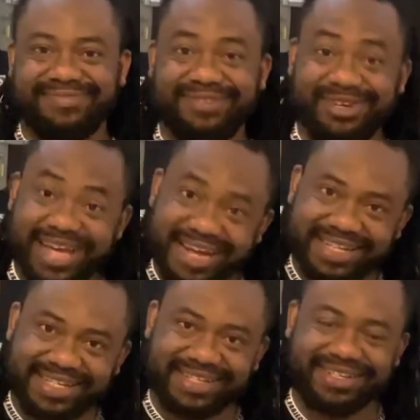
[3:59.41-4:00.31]
You get
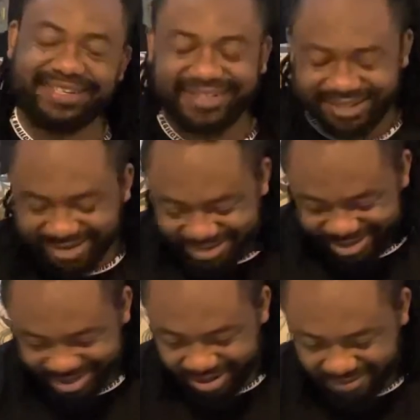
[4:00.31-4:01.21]
it? Good
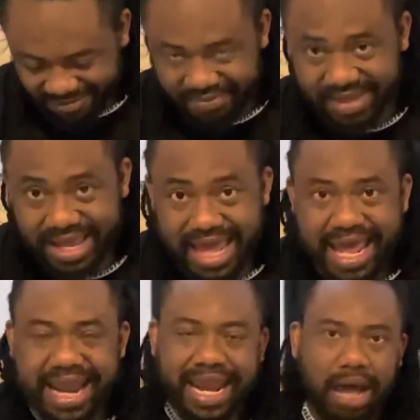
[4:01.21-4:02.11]
stuff.
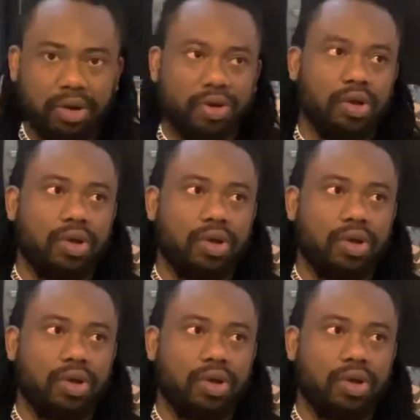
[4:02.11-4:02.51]
Now,